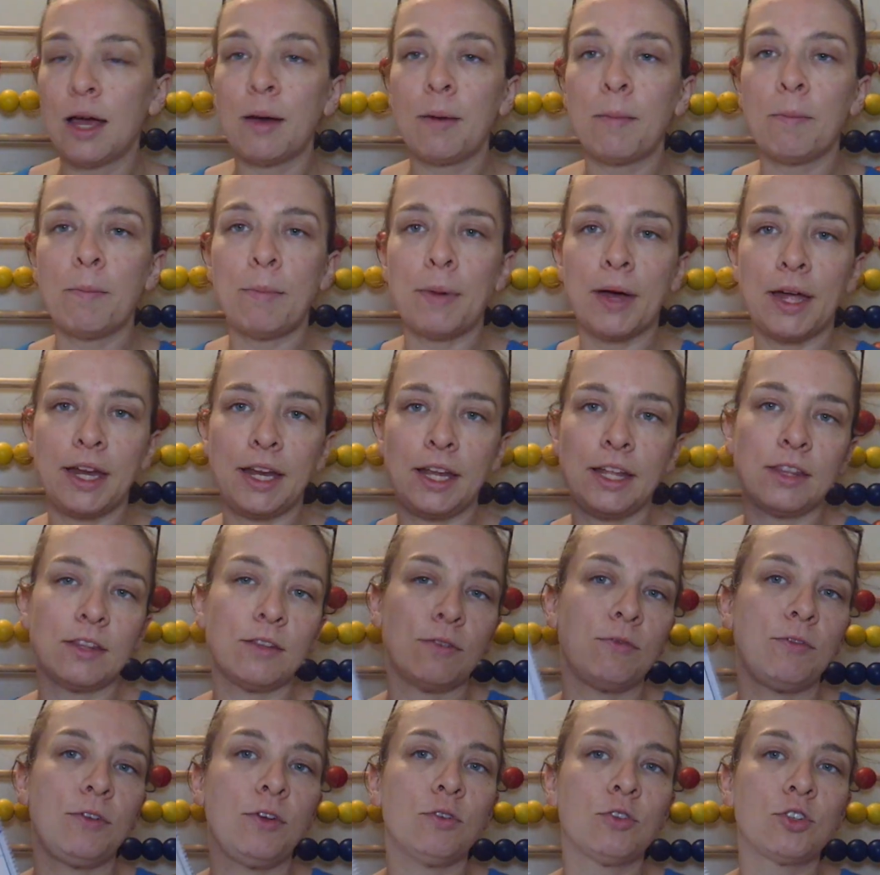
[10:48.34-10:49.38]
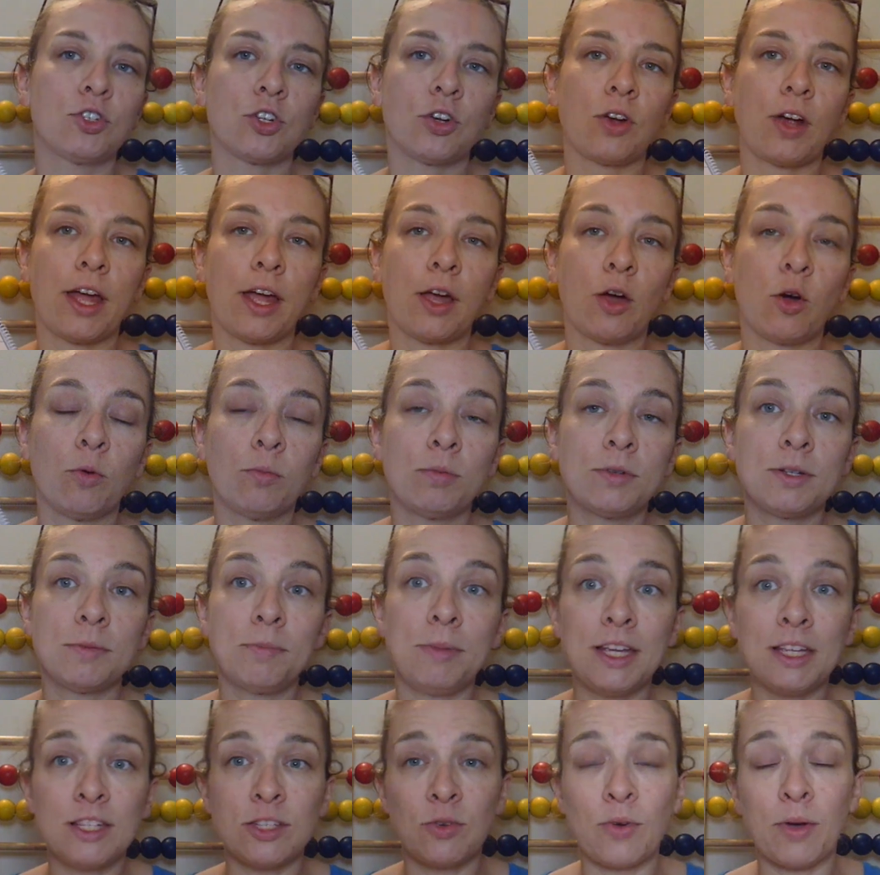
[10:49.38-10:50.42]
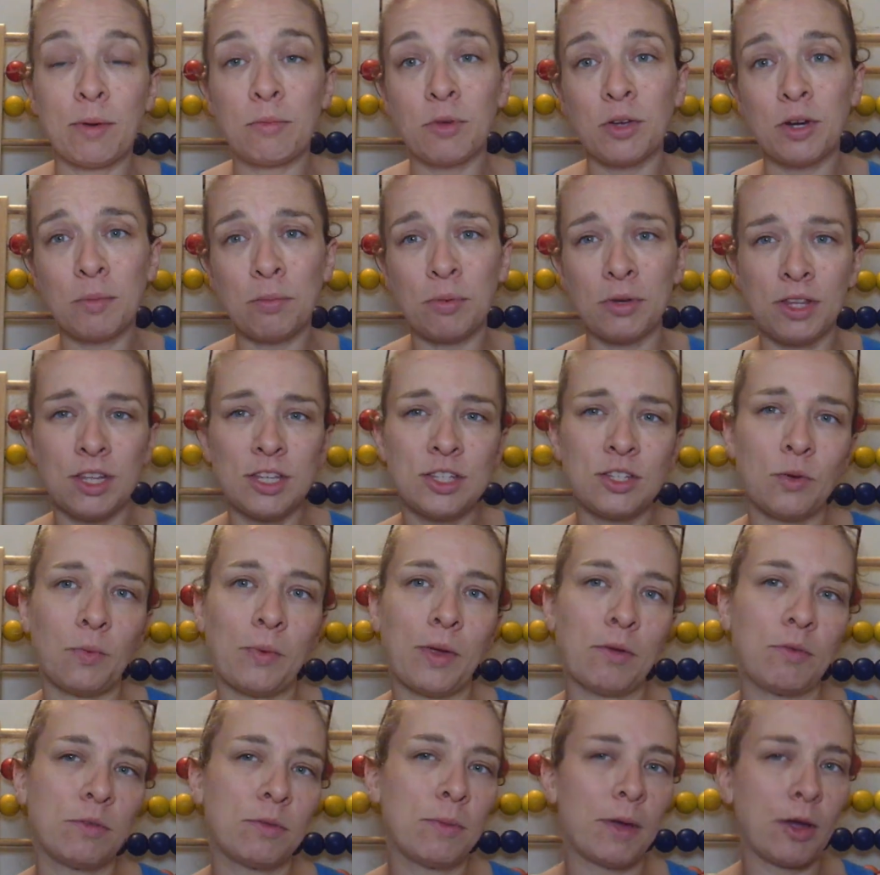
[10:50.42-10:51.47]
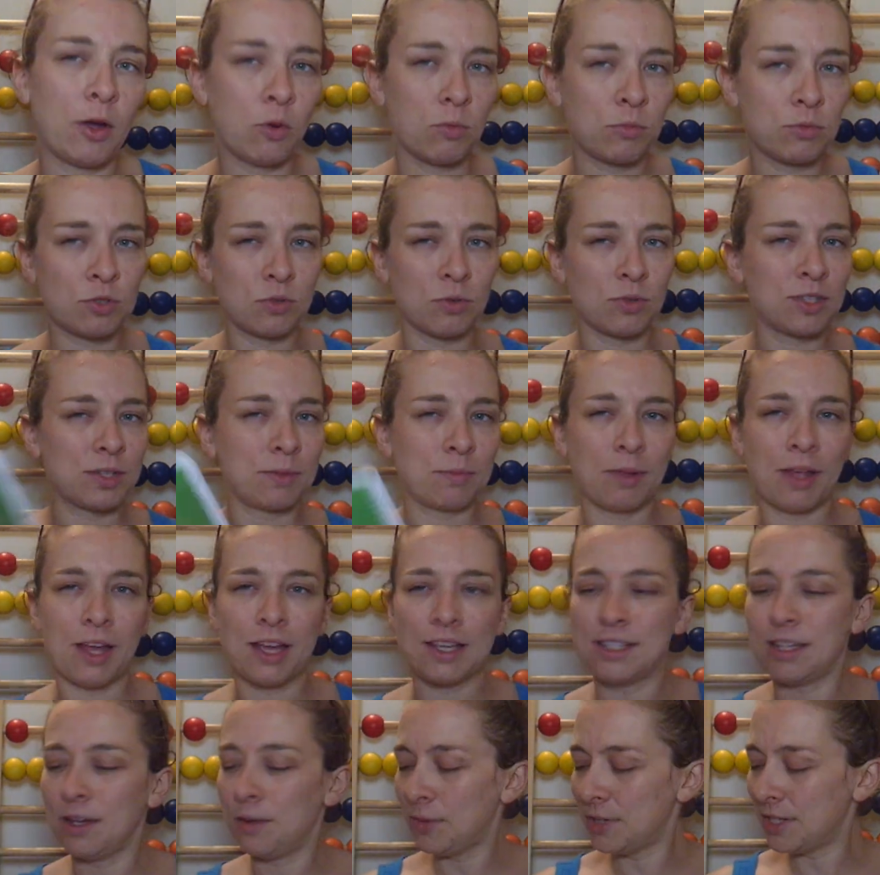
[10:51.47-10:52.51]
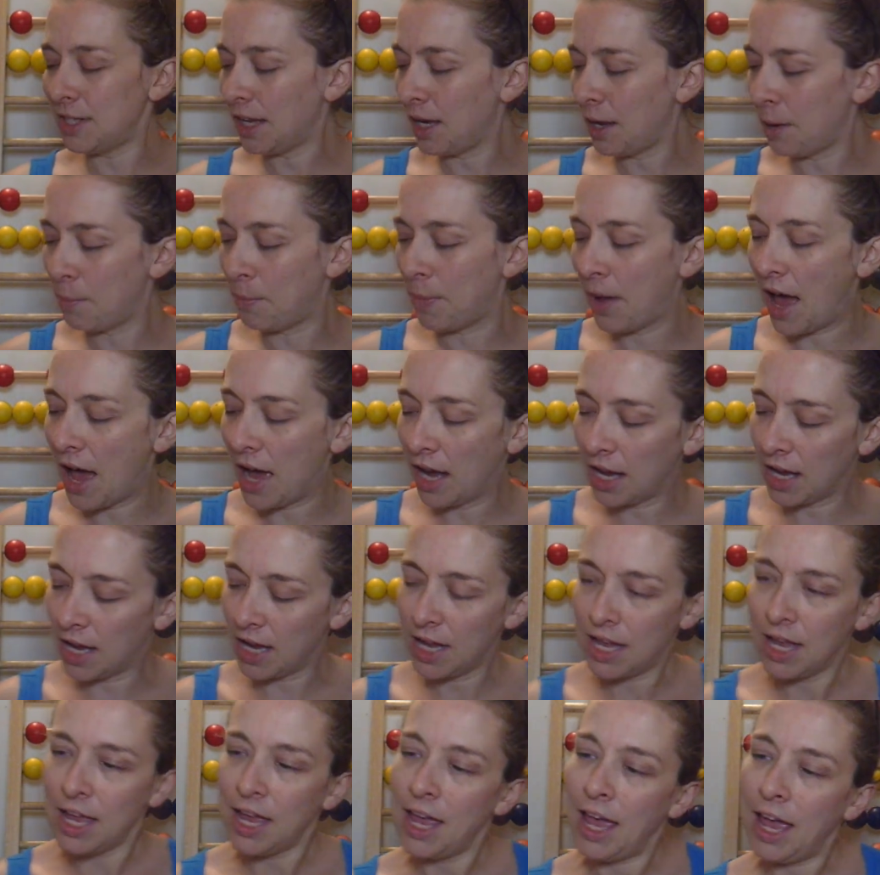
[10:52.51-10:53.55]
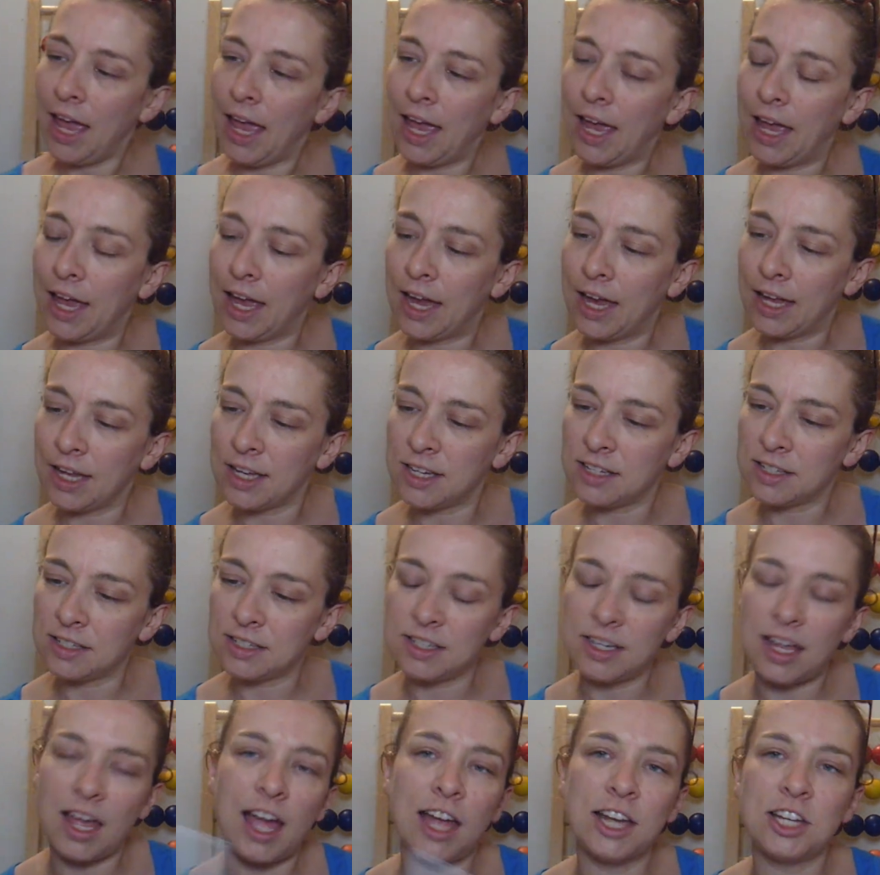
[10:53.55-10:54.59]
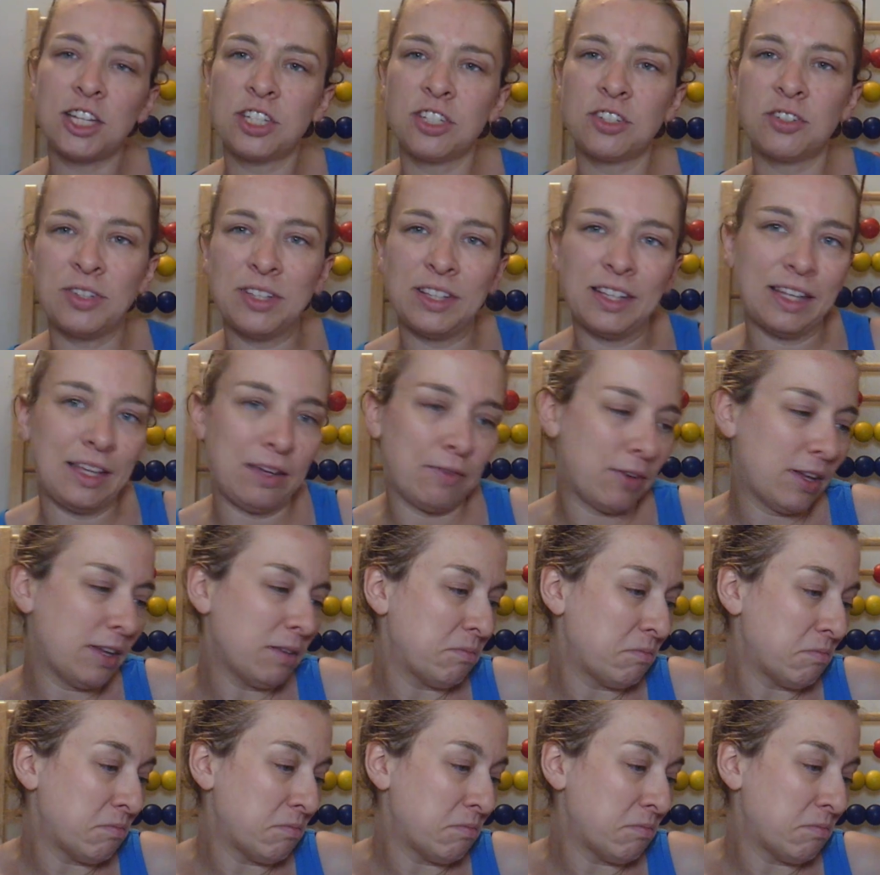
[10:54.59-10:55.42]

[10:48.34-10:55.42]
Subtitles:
but in the future I hope to be, so I'm going to put this away with my homeschool supplies. It was like $1, and I just couldn't leave it.